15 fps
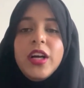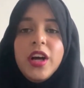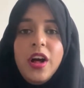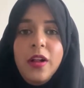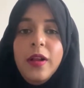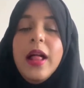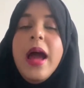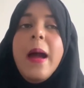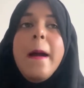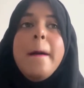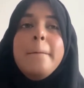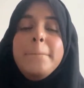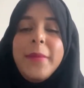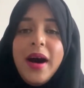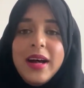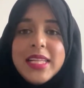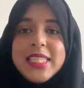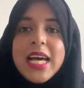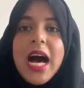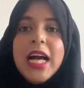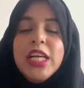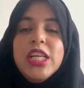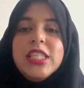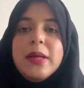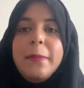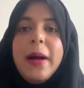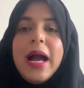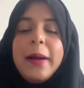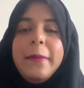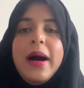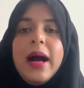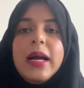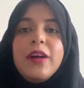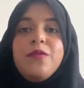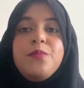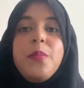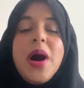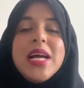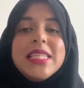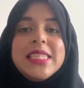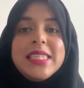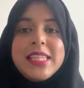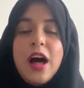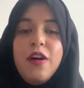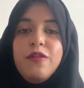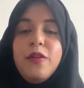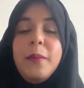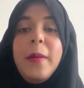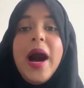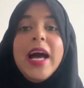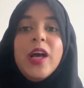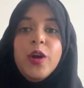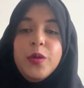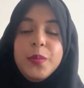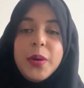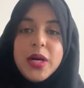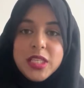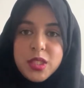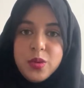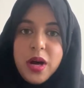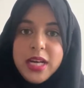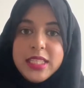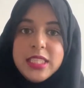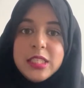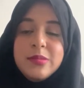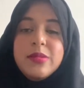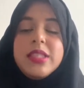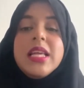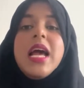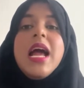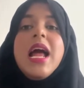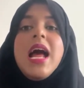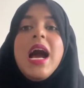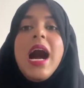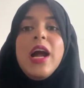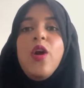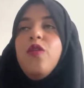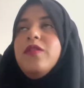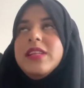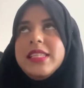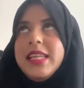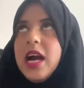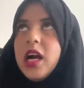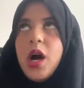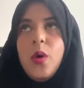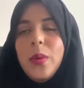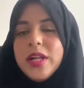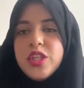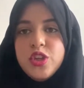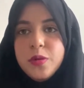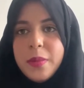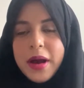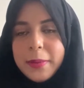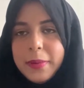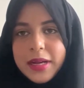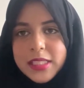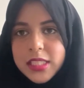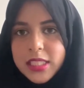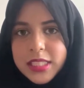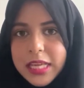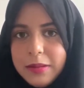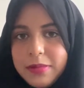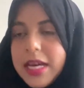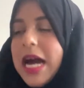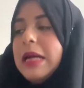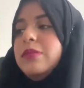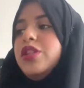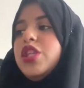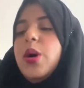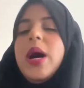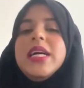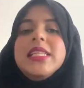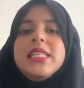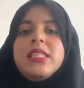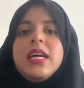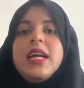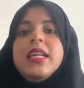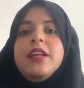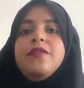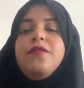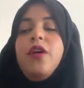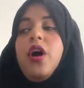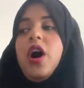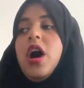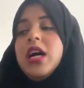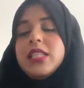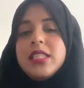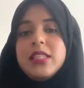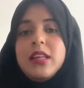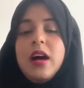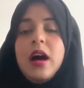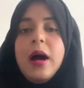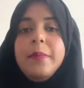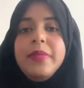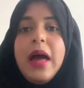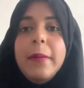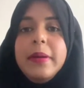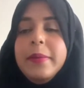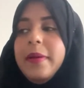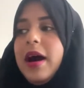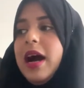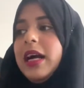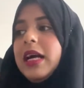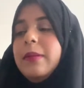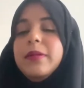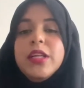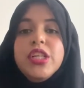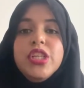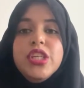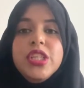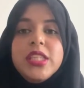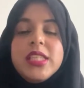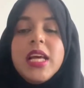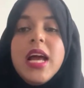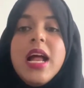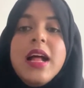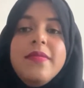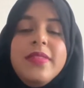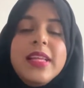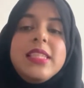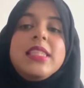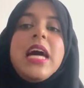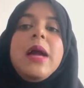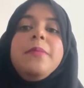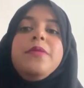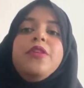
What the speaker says: girl, but I use a backpack myself for my own personal items, and obviously I can't wear 2 backpacks at the same time. So I decided for her nappy bag, I'm going to use this type